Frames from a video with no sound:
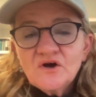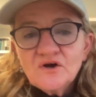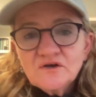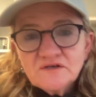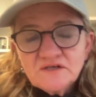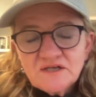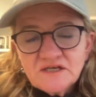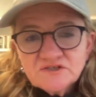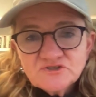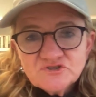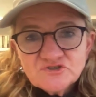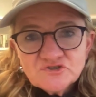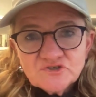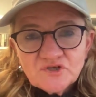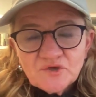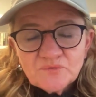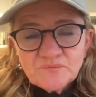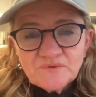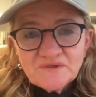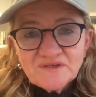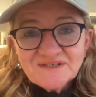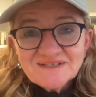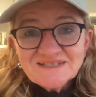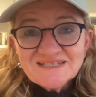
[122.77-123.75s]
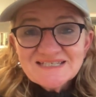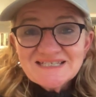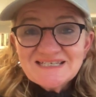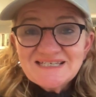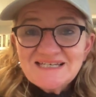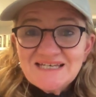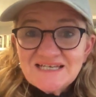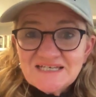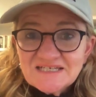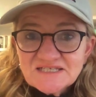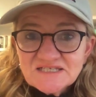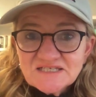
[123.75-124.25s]
Online shopping is
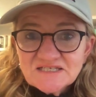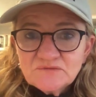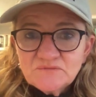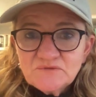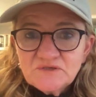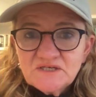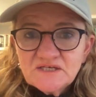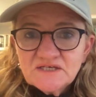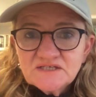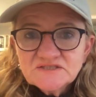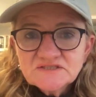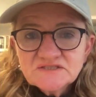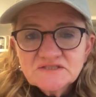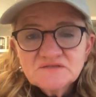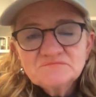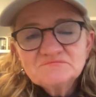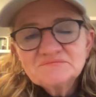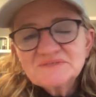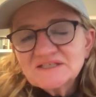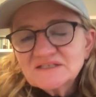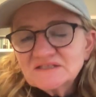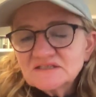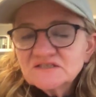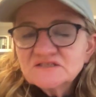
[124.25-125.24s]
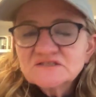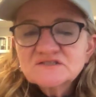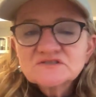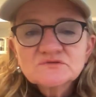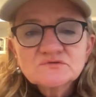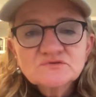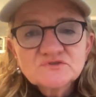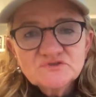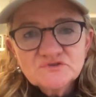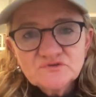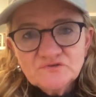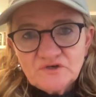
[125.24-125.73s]
less stimulation, but it's
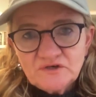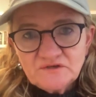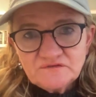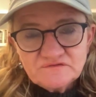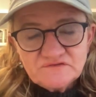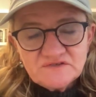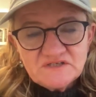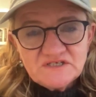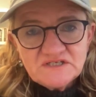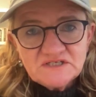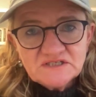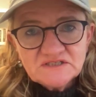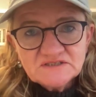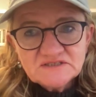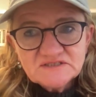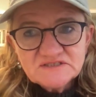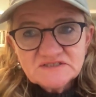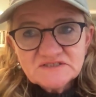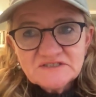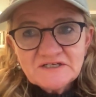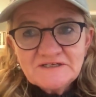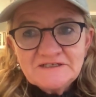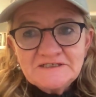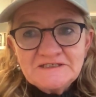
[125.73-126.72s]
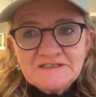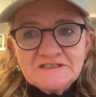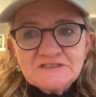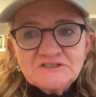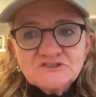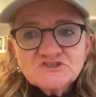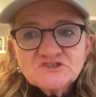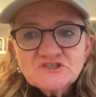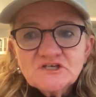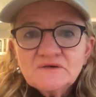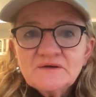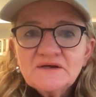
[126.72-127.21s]
also convenience.
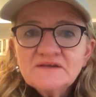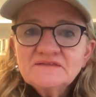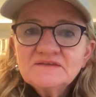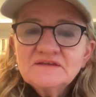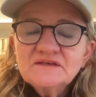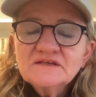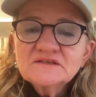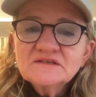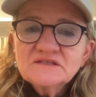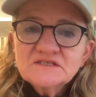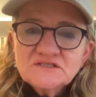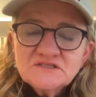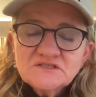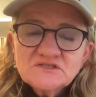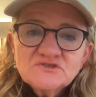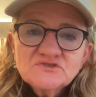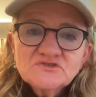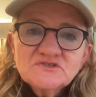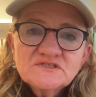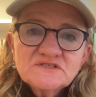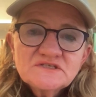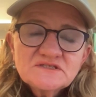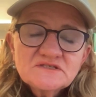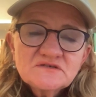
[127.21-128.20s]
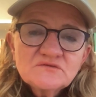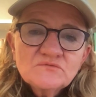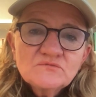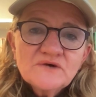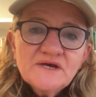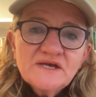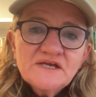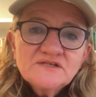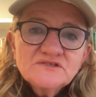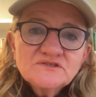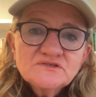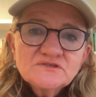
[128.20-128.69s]
So I think this is just a
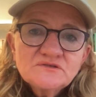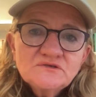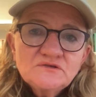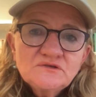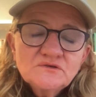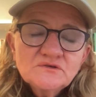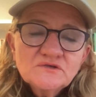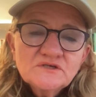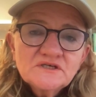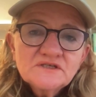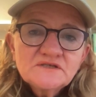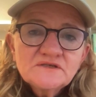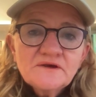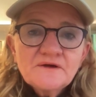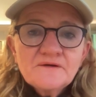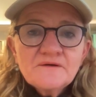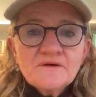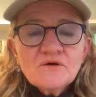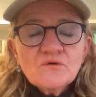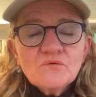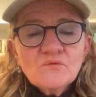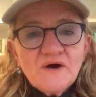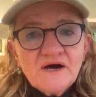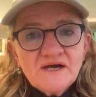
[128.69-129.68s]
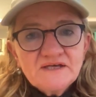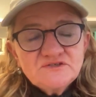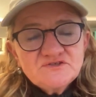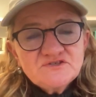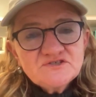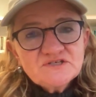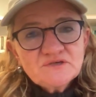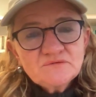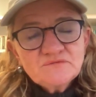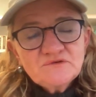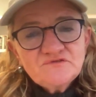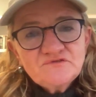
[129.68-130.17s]
way to look at why do
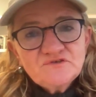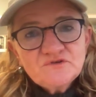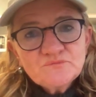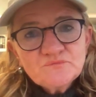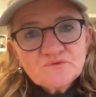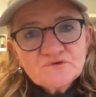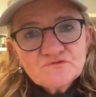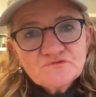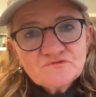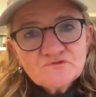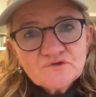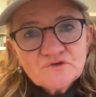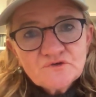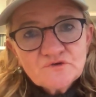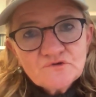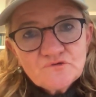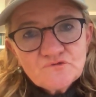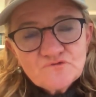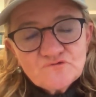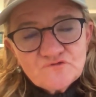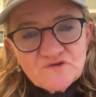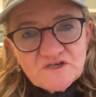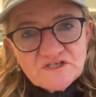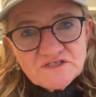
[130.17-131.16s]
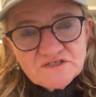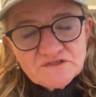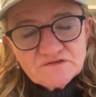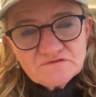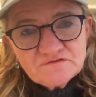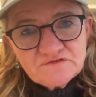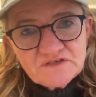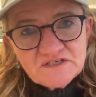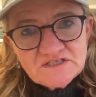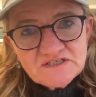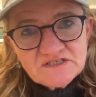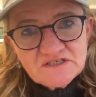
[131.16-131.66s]
some of you prefer
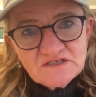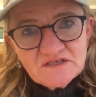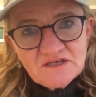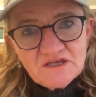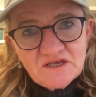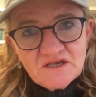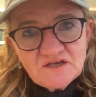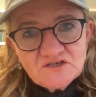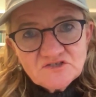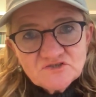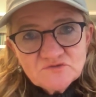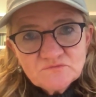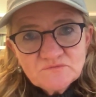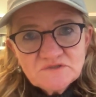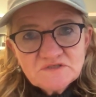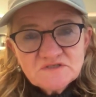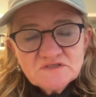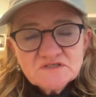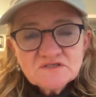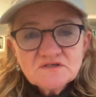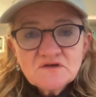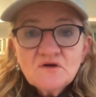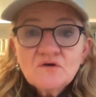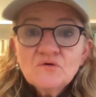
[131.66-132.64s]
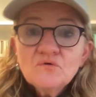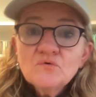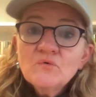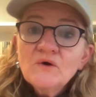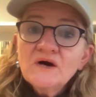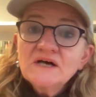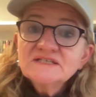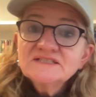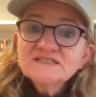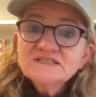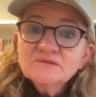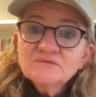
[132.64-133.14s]
face-to-face engagements or
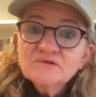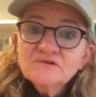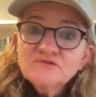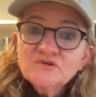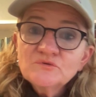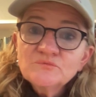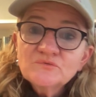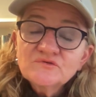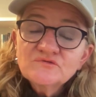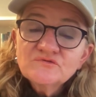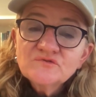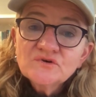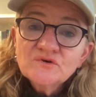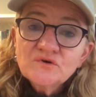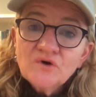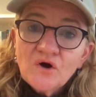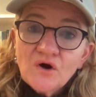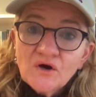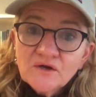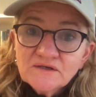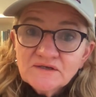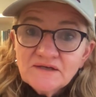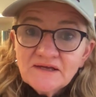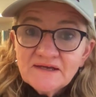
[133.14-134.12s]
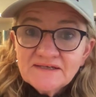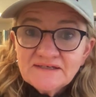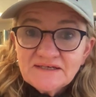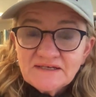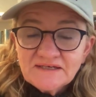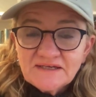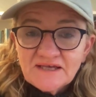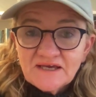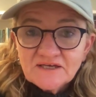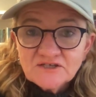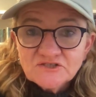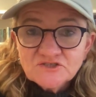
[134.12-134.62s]
why some of you prefer online
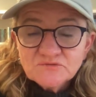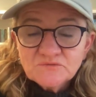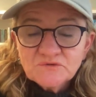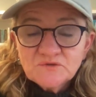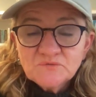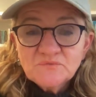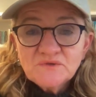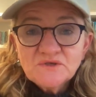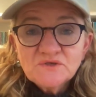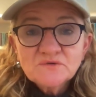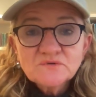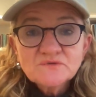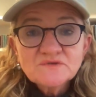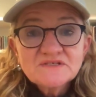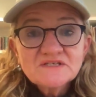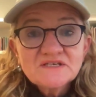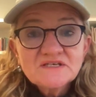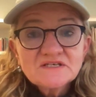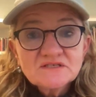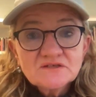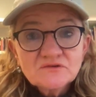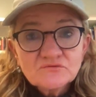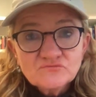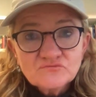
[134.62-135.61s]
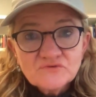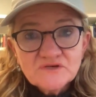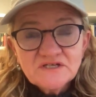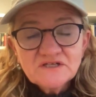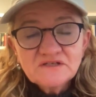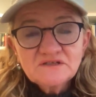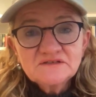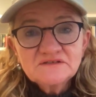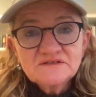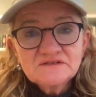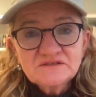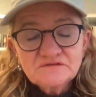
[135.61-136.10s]
engagement, because there's a
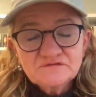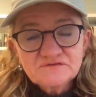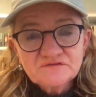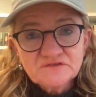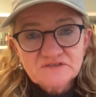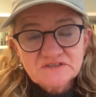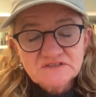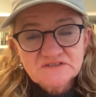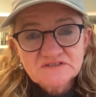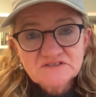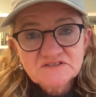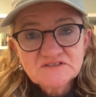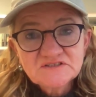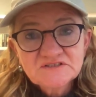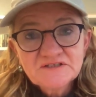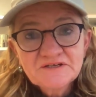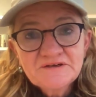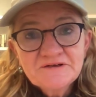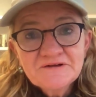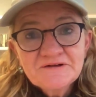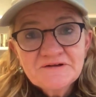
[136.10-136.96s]
real difference